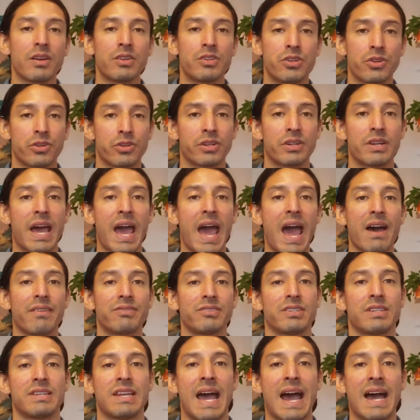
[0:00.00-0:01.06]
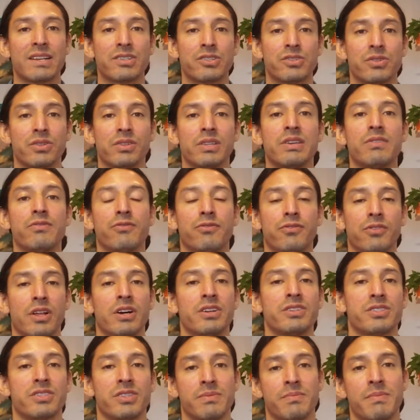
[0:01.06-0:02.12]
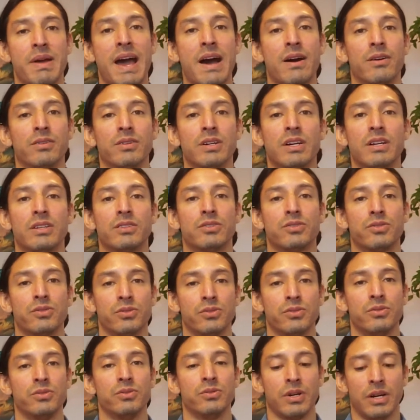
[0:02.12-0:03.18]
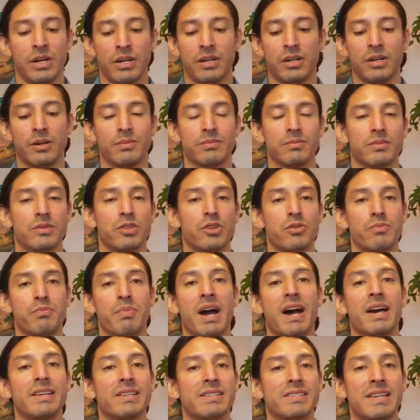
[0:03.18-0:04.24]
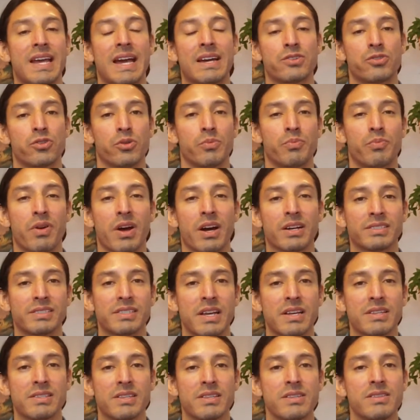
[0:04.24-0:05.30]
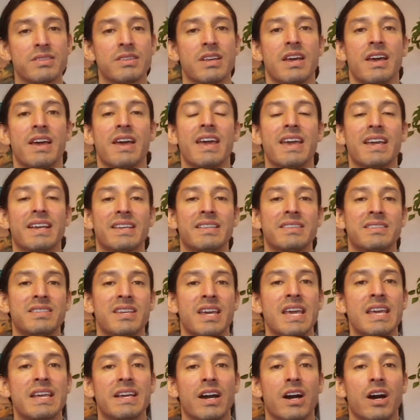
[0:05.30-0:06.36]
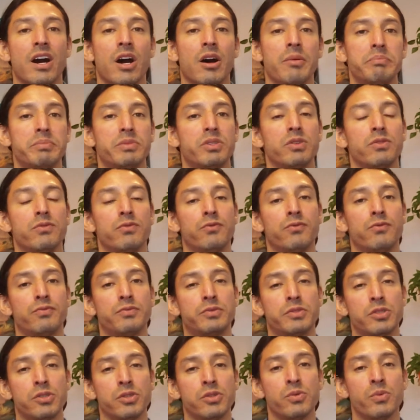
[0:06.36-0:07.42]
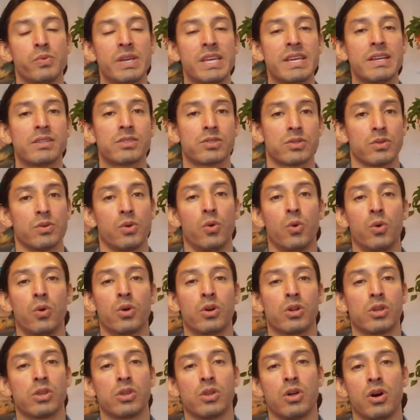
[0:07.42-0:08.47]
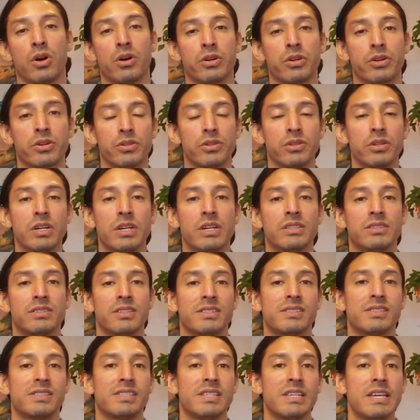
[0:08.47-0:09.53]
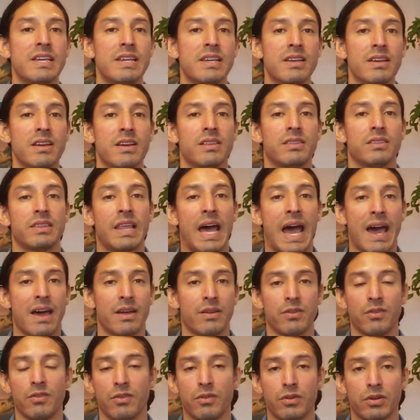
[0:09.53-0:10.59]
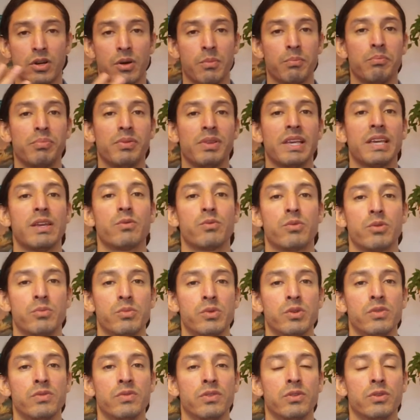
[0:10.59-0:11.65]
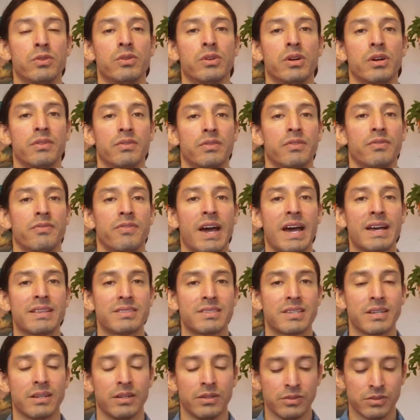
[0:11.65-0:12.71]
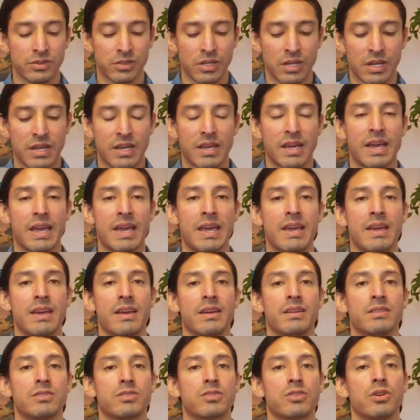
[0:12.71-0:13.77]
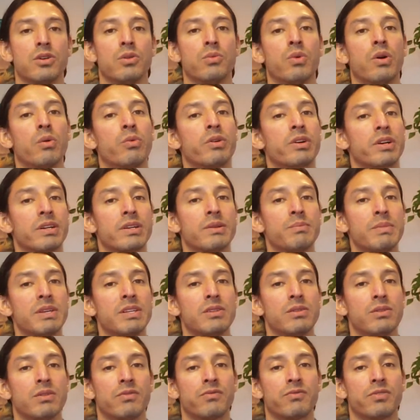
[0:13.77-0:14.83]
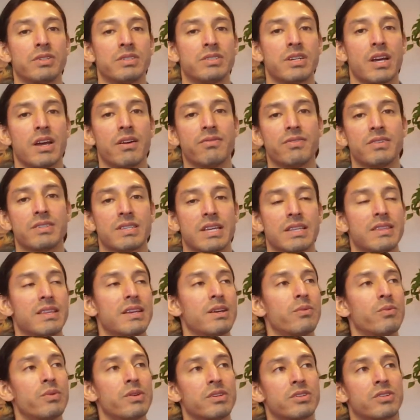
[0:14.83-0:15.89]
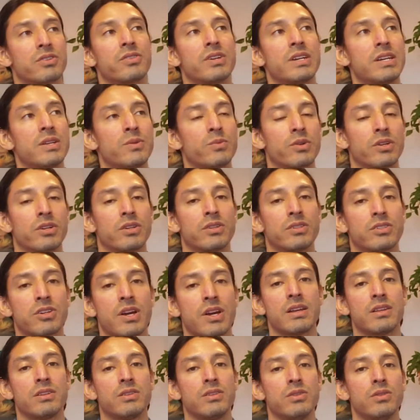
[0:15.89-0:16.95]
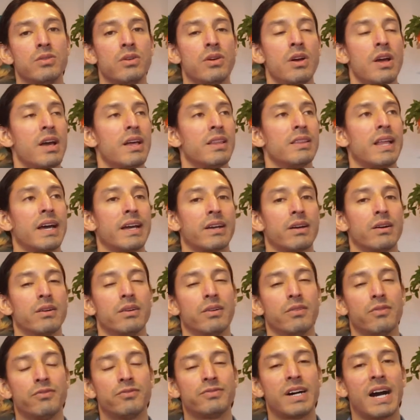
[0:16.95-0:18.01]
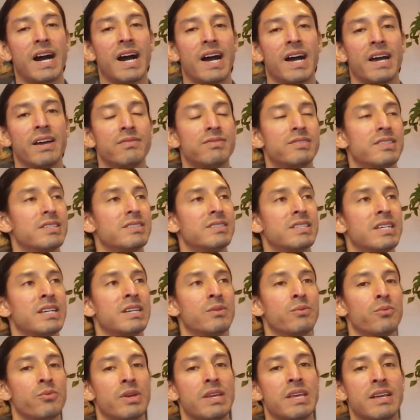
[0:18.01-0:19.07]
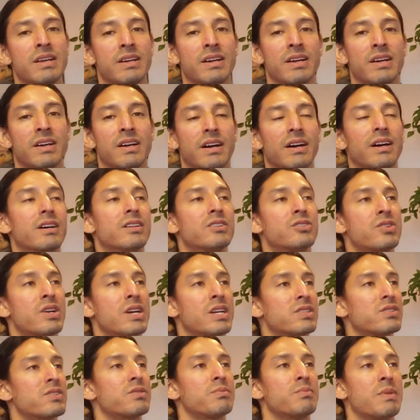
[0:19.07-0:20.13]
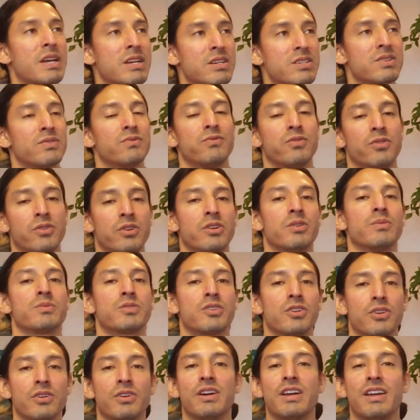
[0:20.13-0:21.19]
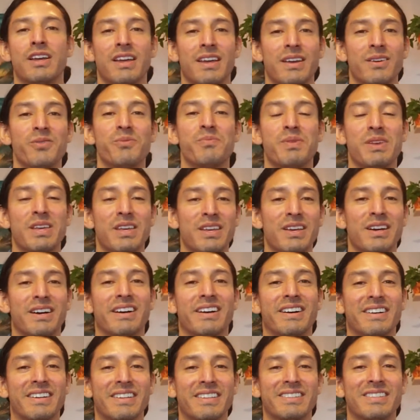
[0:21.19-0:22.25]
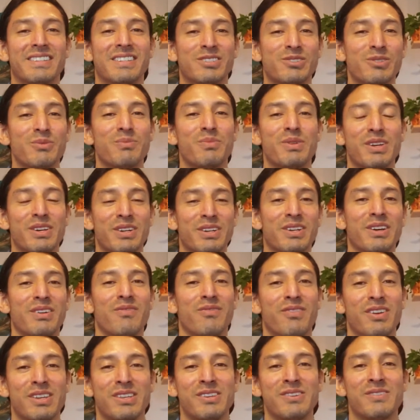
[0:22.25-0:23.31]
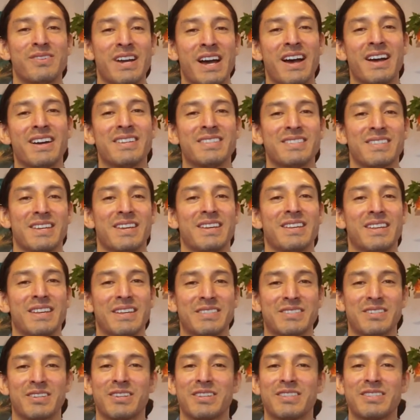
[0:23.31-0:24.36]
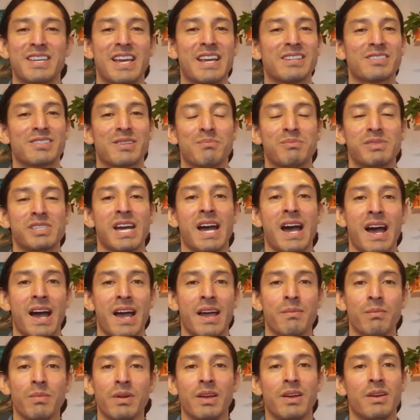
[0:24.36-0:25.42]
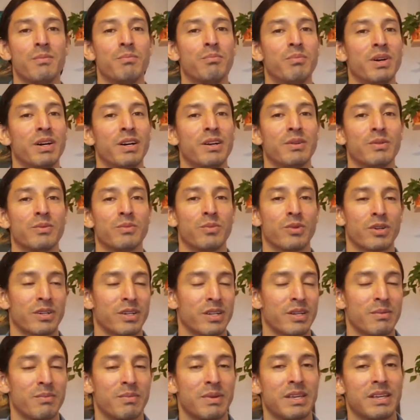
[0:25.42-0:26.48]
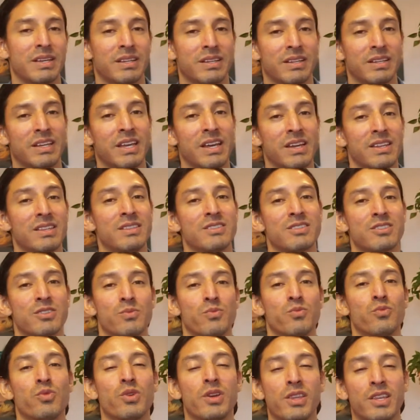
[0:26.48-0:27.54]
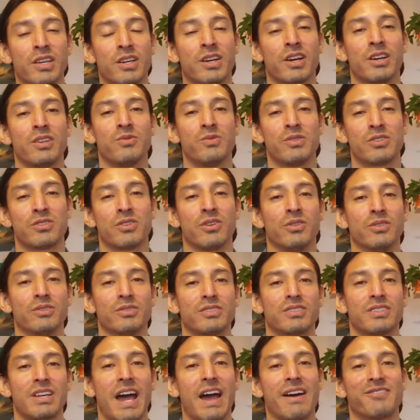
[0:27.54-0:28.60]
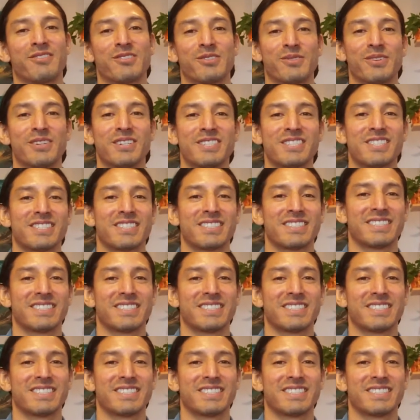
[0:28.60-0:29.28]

you're gonna have to naturally flush them out through um, your body's natural processes. It can take up to two weeks or longer to see that complete removal of the fat cells. And so what we're going to be doing for Jeff is, I think we agreed, we're going to to do like a five to ten week uh, transformation for him. So it'll be uh, this will be a good video, guys, and it's going to take some time, but we're going to be getting some really good results afterwards.